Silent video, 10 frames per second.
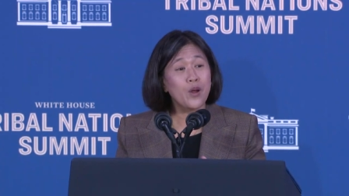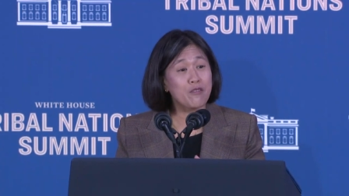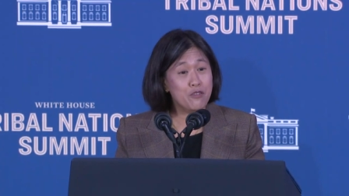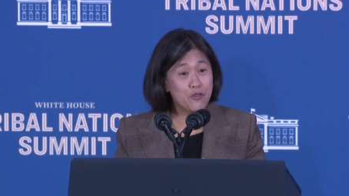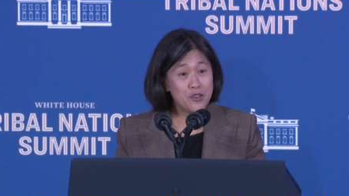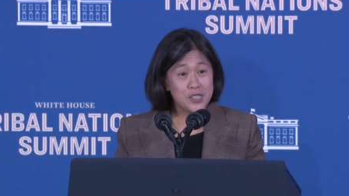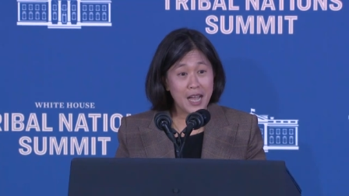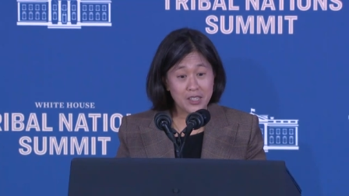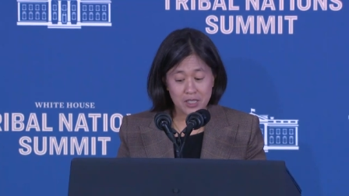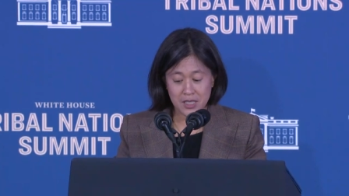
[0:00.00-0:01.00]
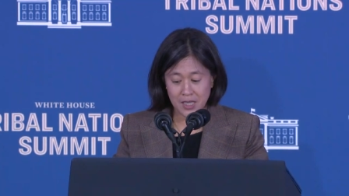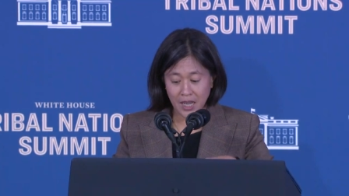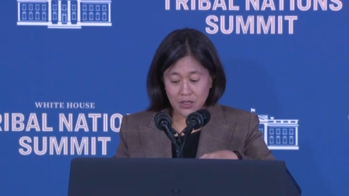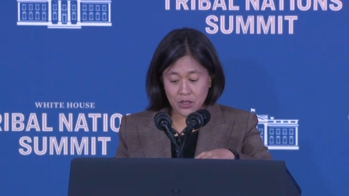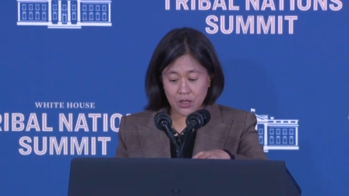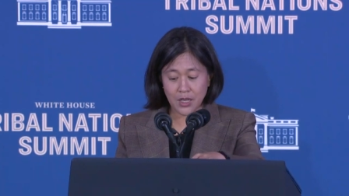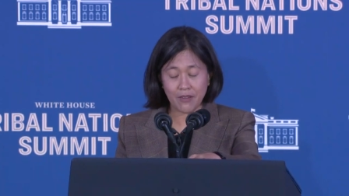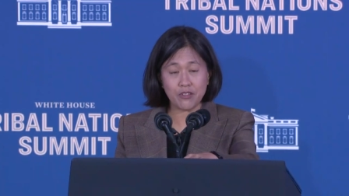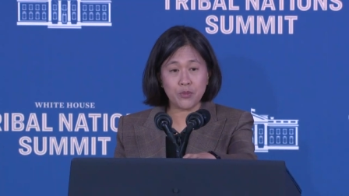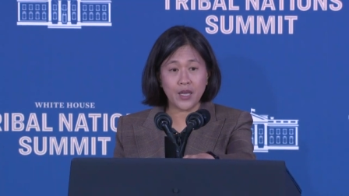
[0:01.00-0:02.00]
One of the first actions that I
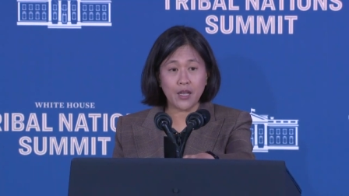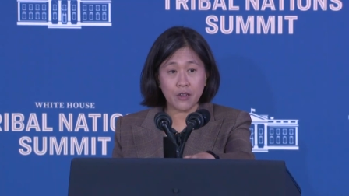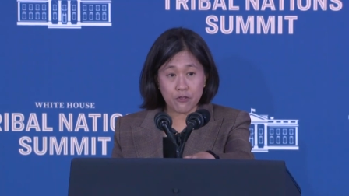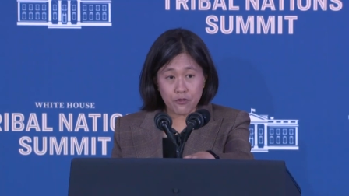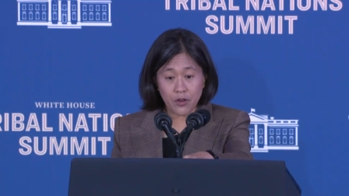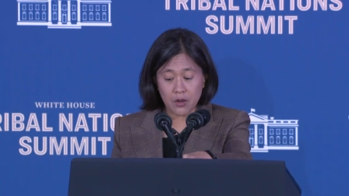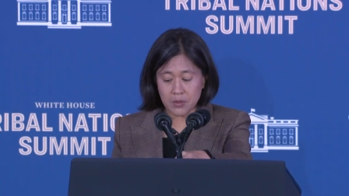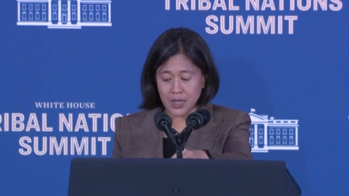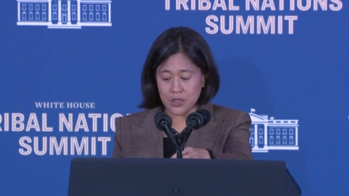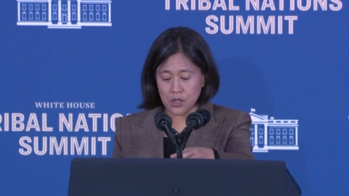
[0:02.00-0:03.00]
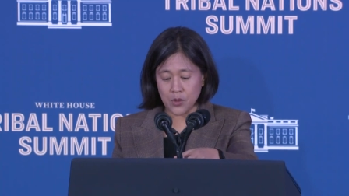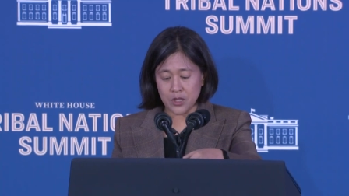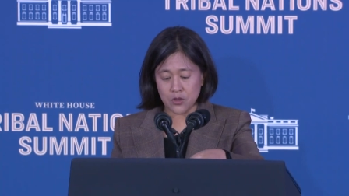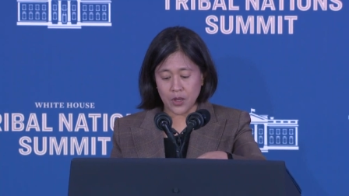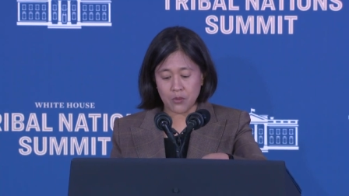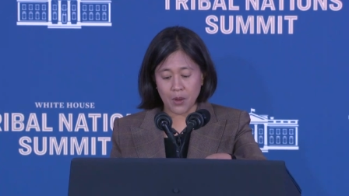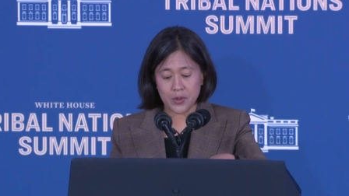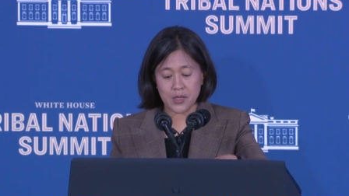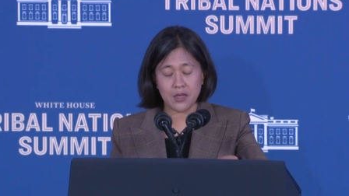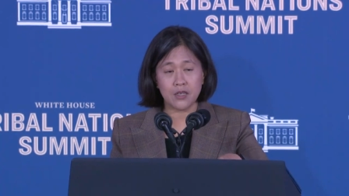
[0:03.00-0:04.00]
took after being confirmed as U.S. Trade
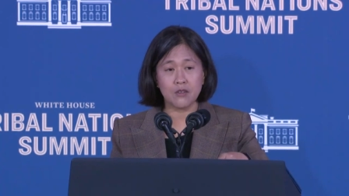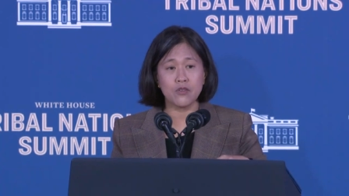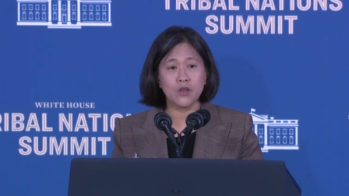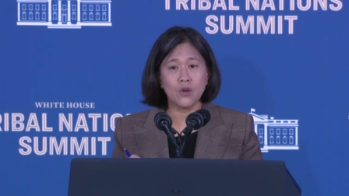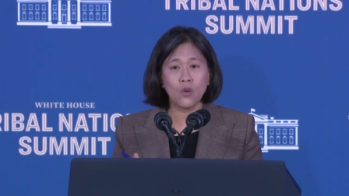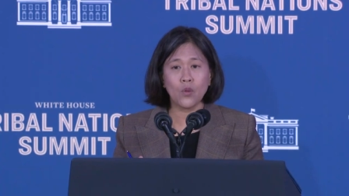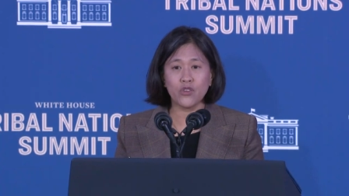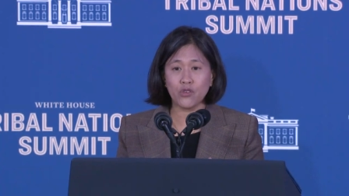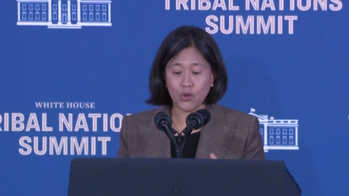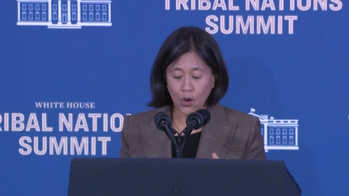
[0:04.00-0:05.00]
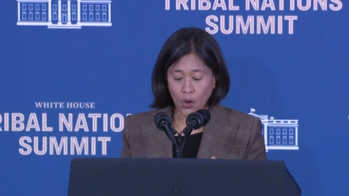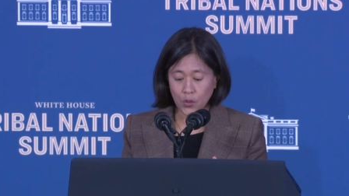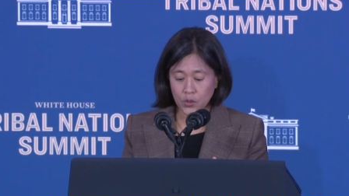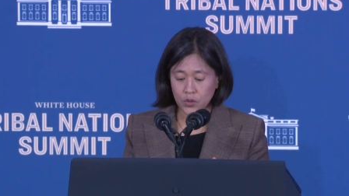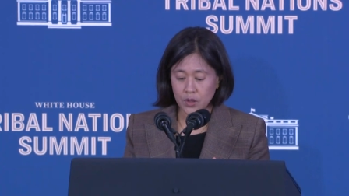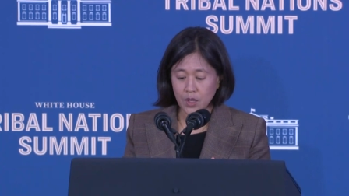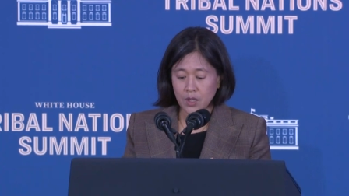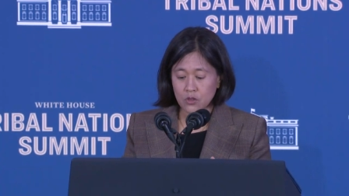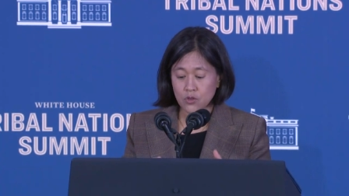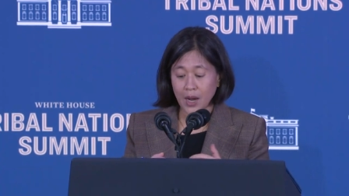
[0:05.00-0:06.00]
Representative was to host
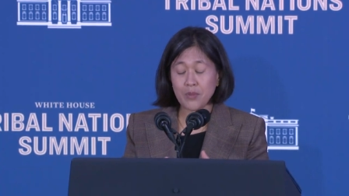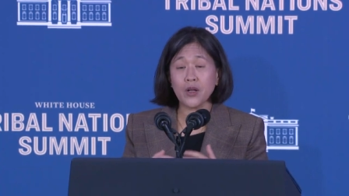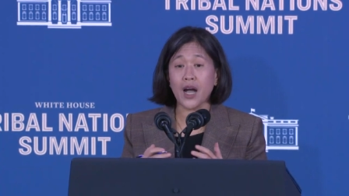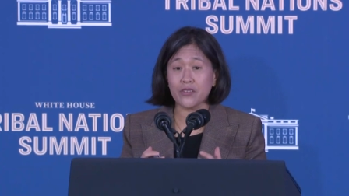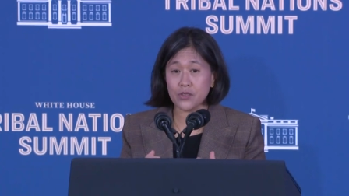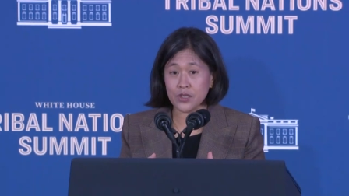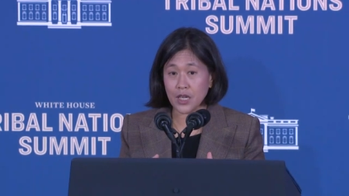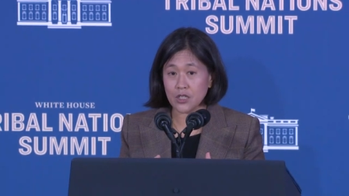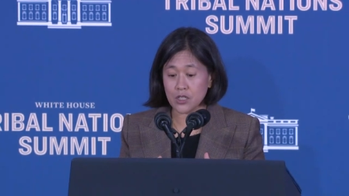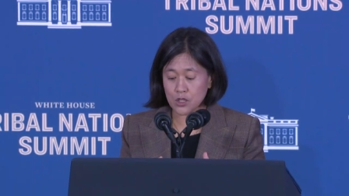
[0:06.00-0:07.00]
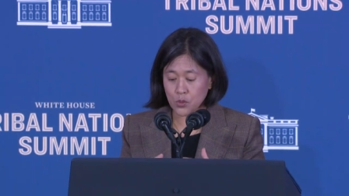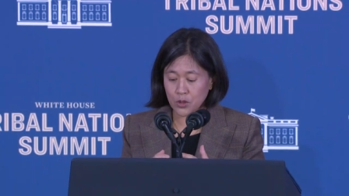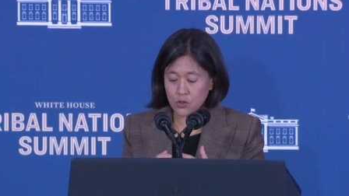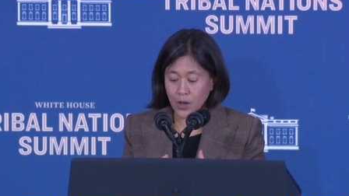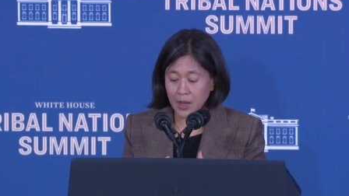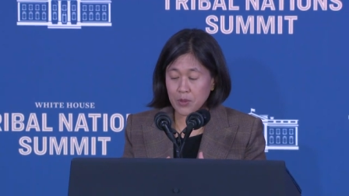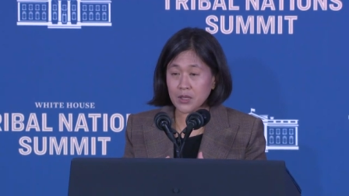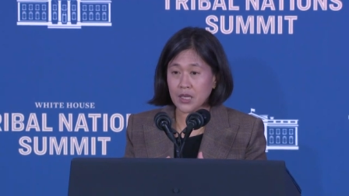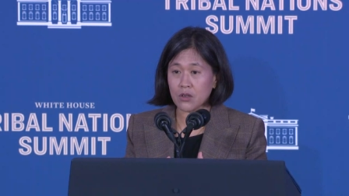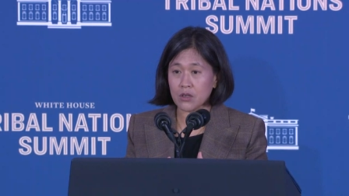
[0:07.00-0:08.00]
tribal consultations with
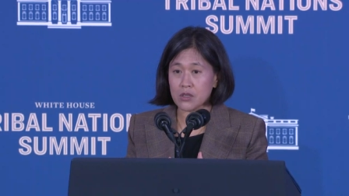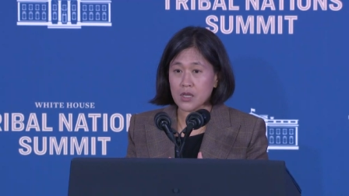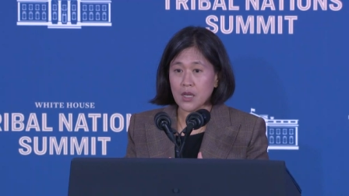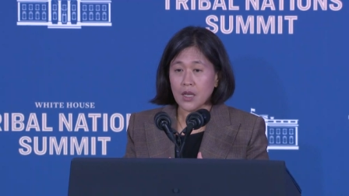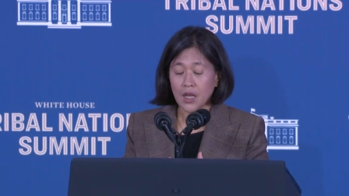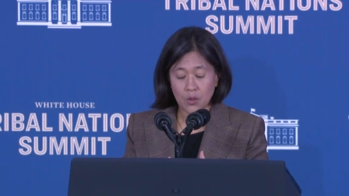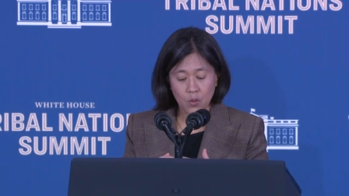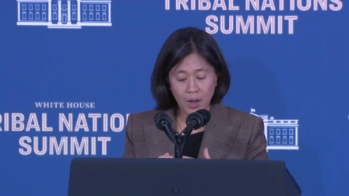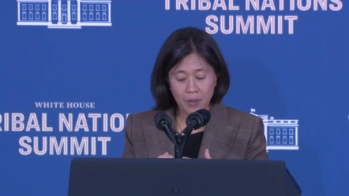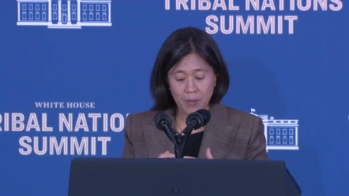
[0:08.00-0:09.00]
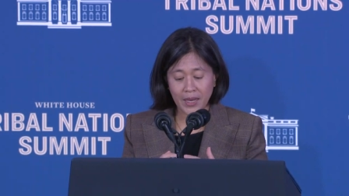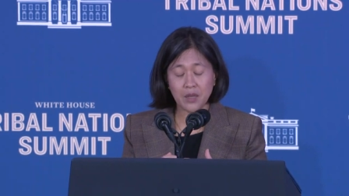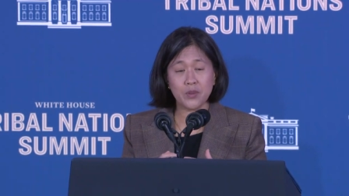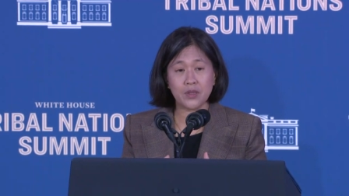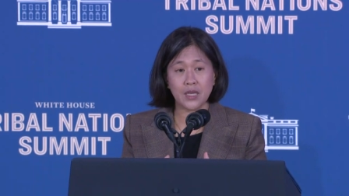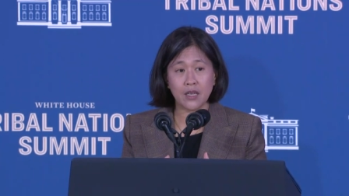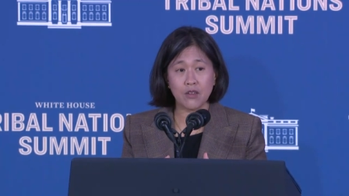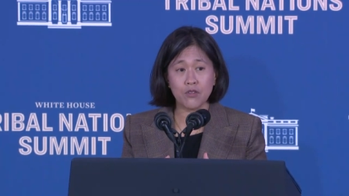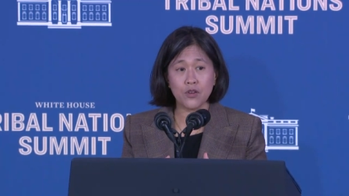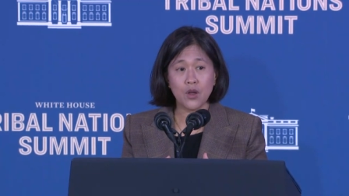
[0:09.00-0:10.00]
tribal leaders in what many
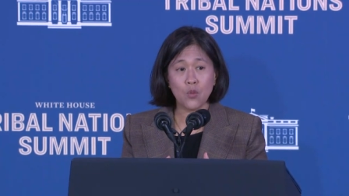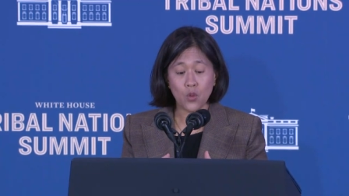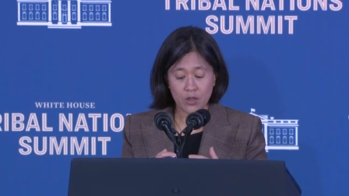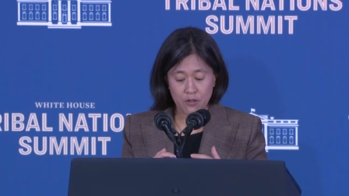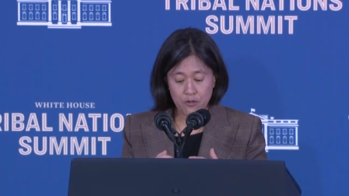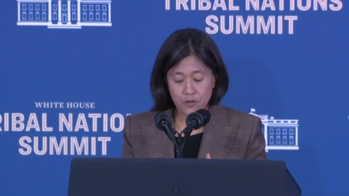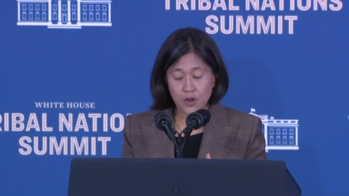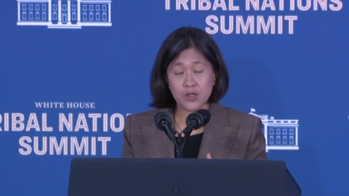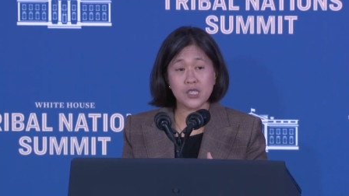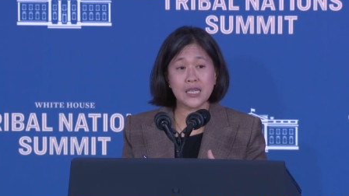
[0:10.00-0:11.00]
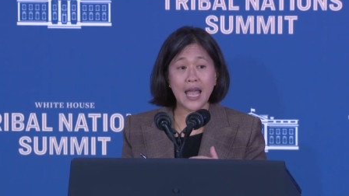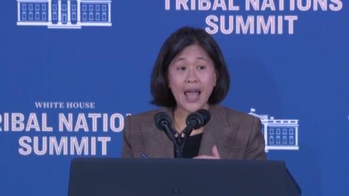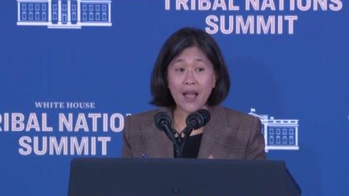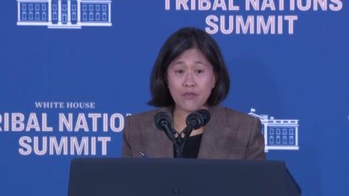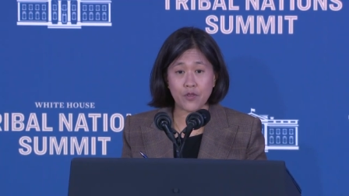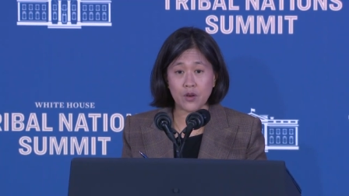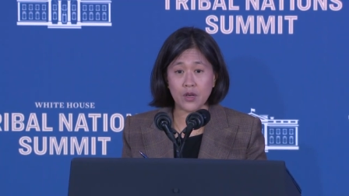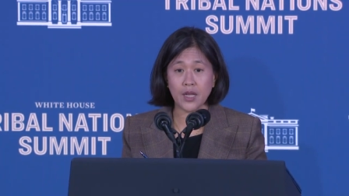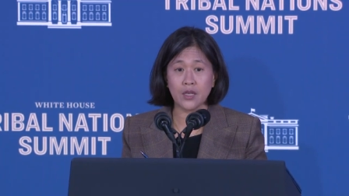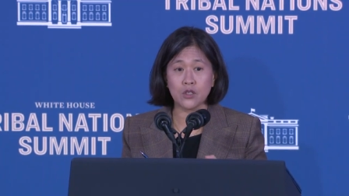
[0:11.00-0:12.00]
believe were the first
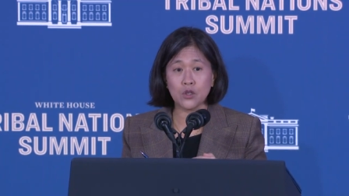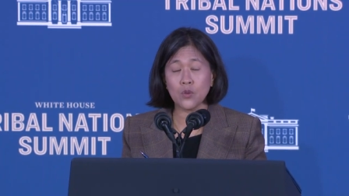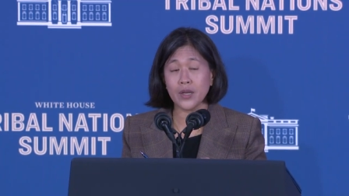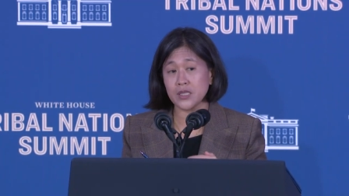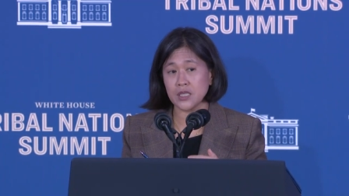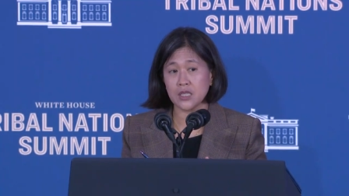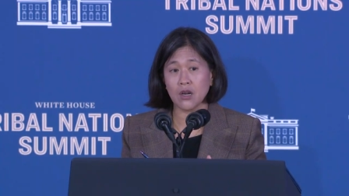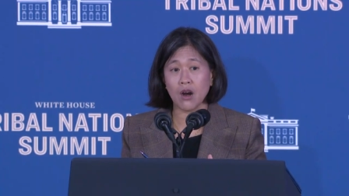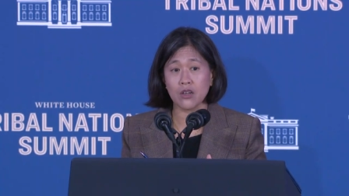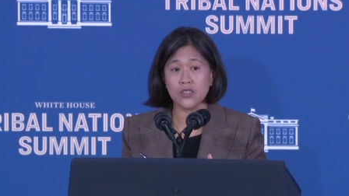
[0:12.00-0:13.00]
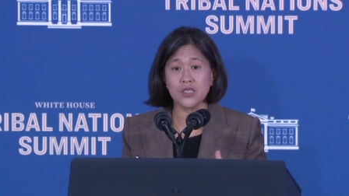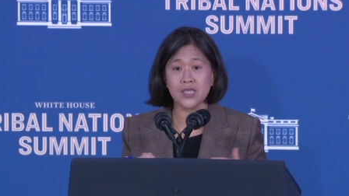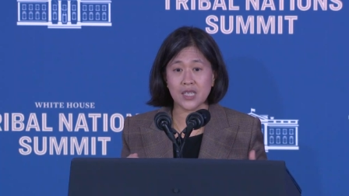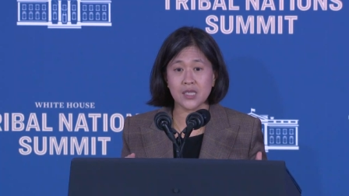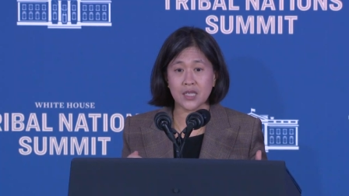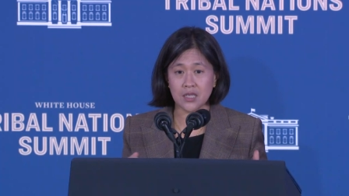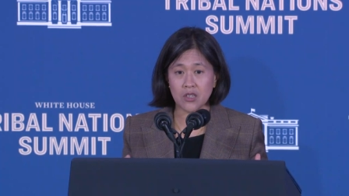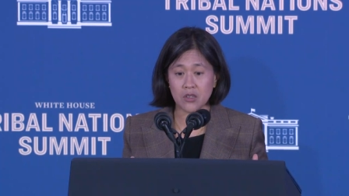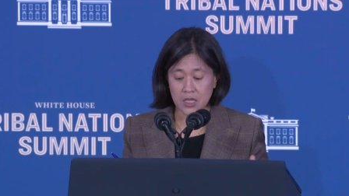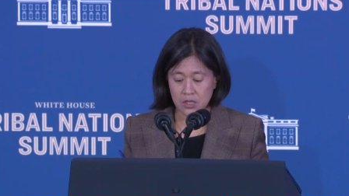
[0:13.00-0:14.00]
ever in USTR's 60
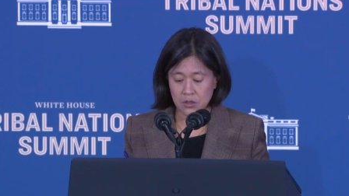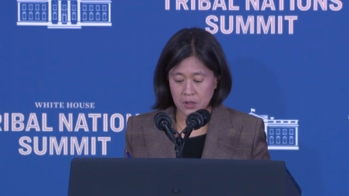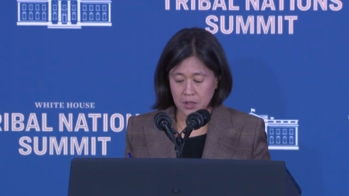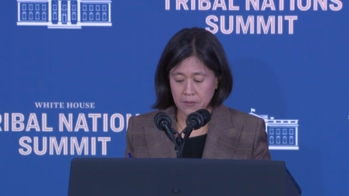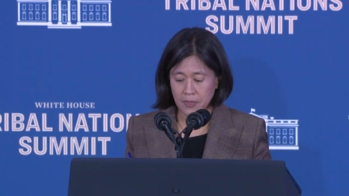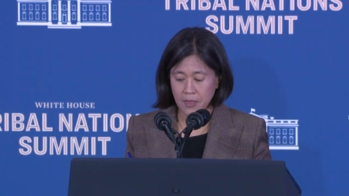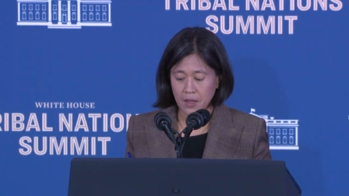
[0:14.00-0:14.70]
year history.